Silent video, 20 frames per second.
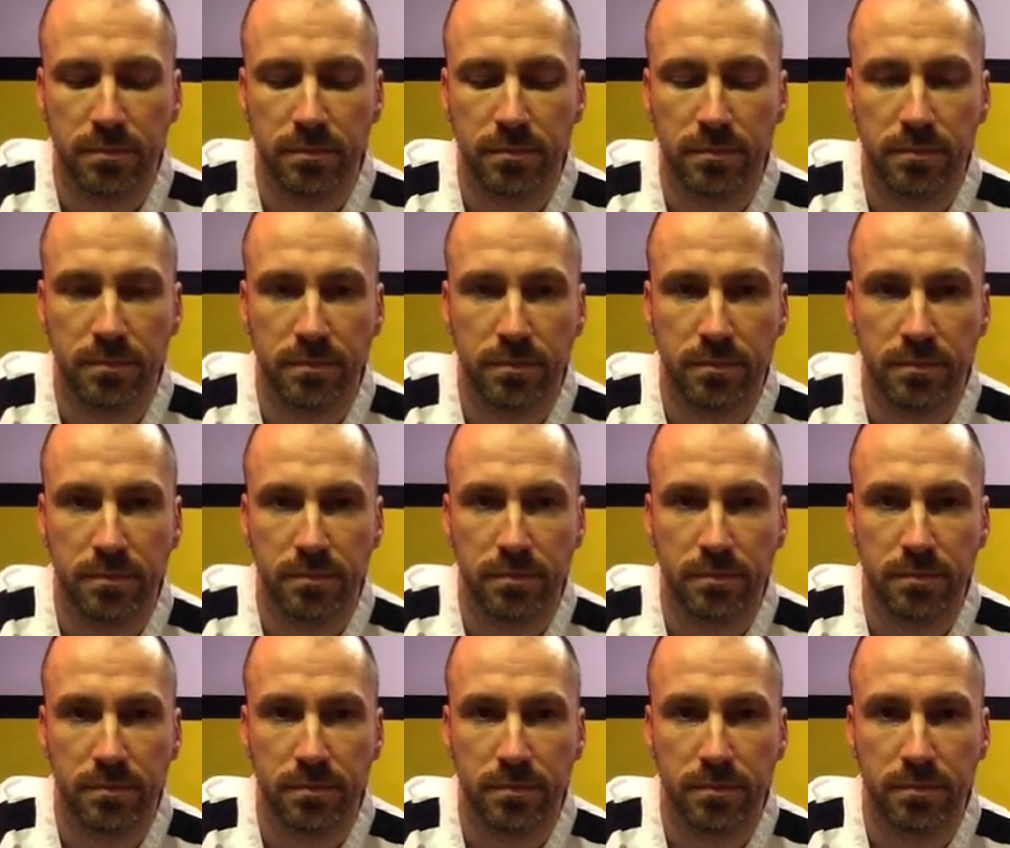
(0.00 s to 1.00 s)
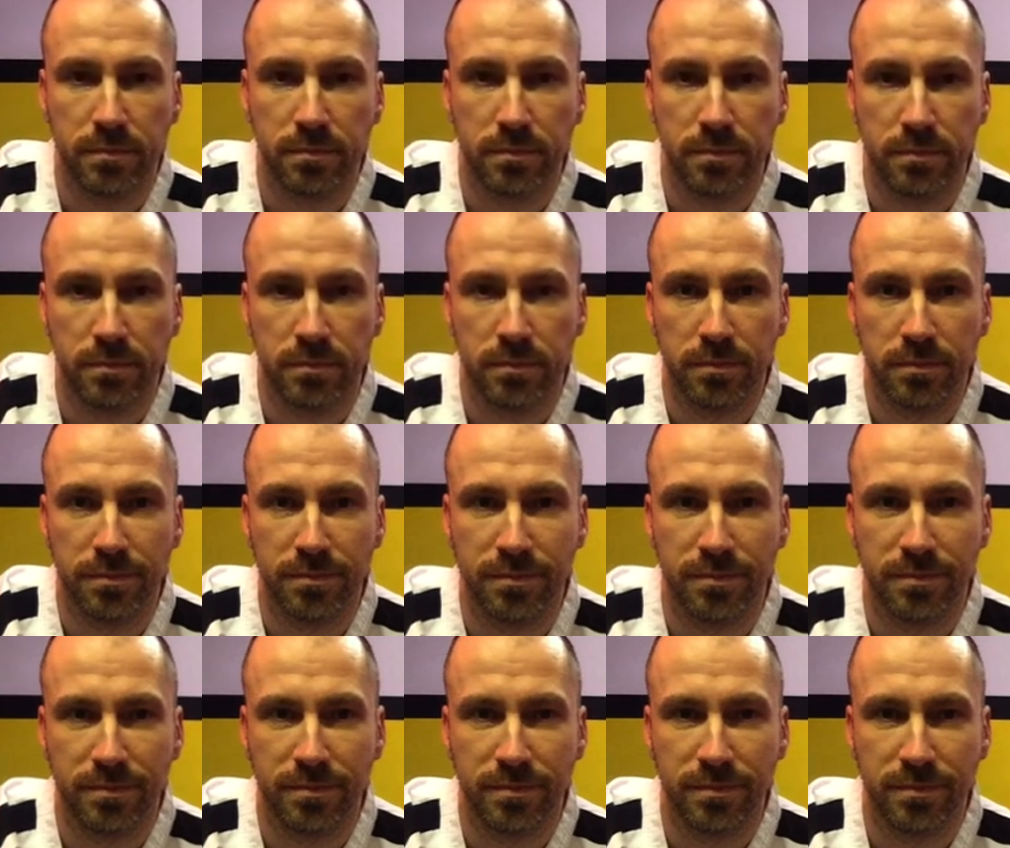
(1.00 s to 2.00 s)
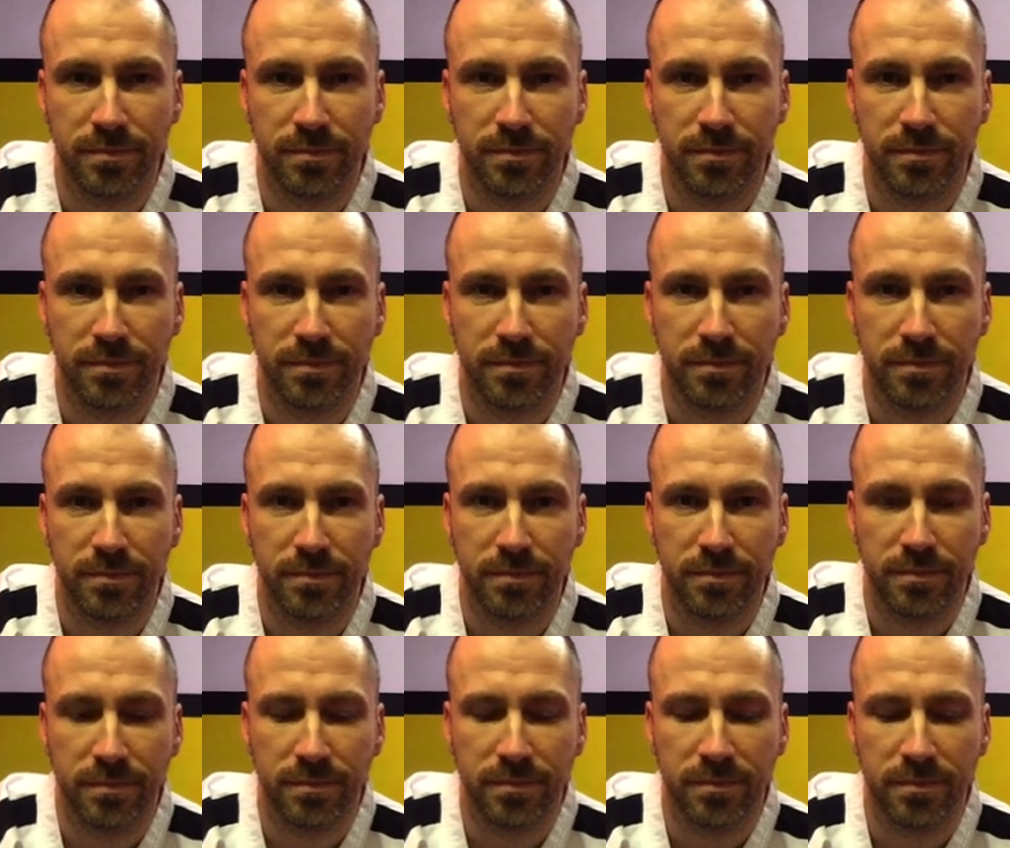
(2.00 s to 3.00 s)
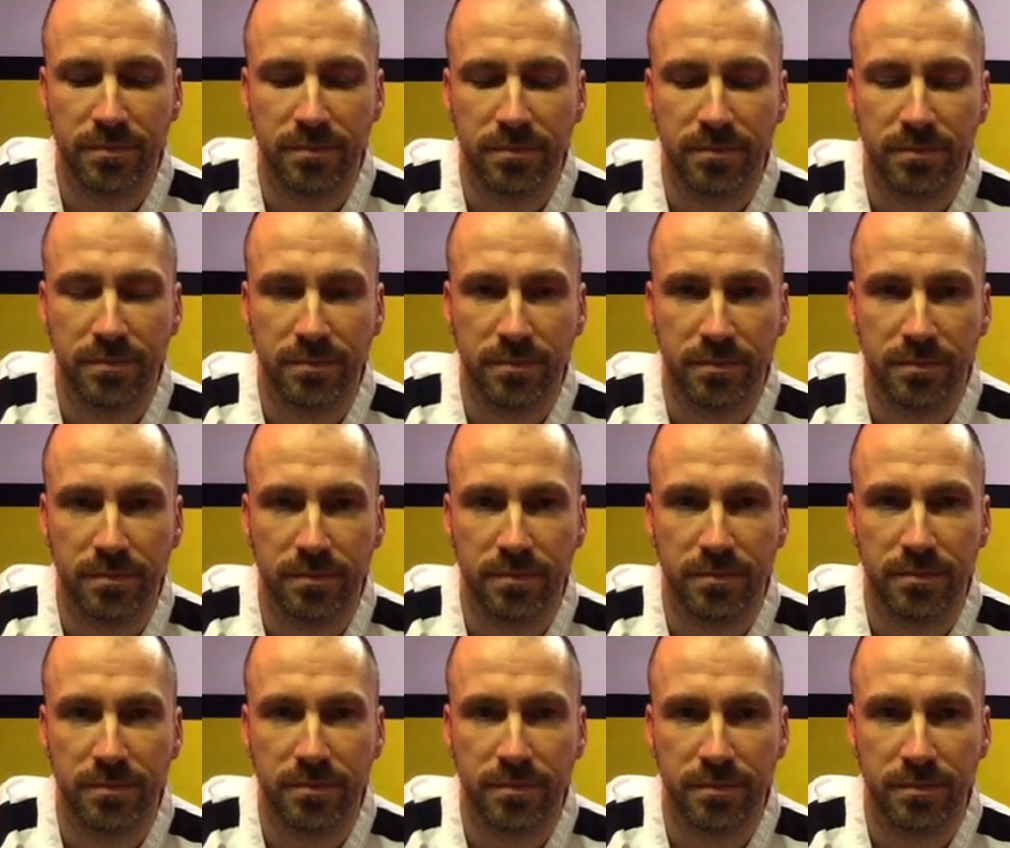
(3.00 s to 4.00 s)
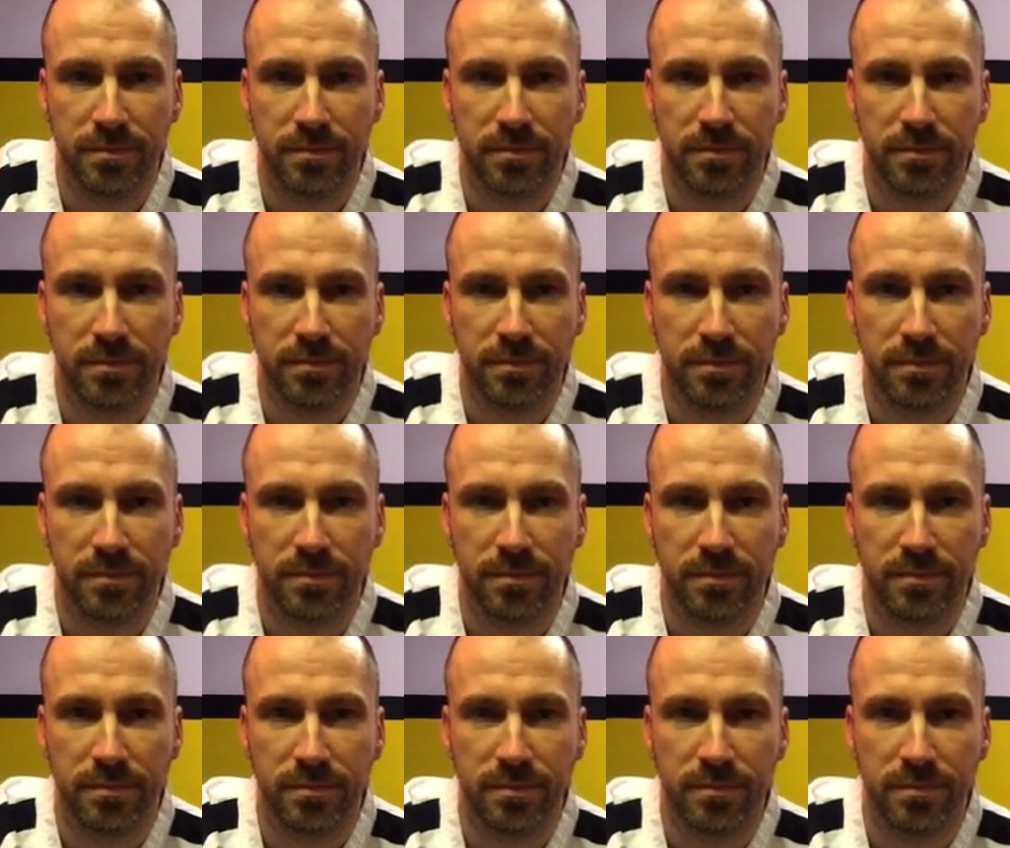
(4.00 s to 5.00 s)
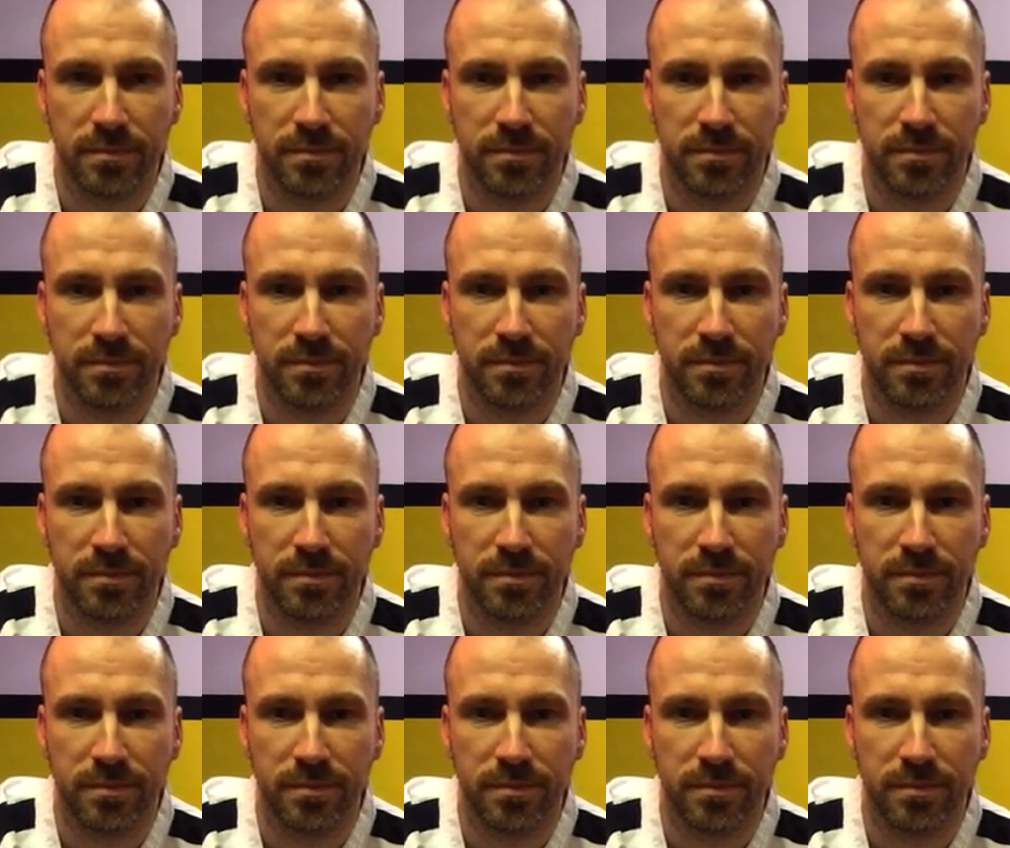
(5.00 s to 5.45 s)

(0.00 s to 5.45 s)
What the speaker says: [no speech]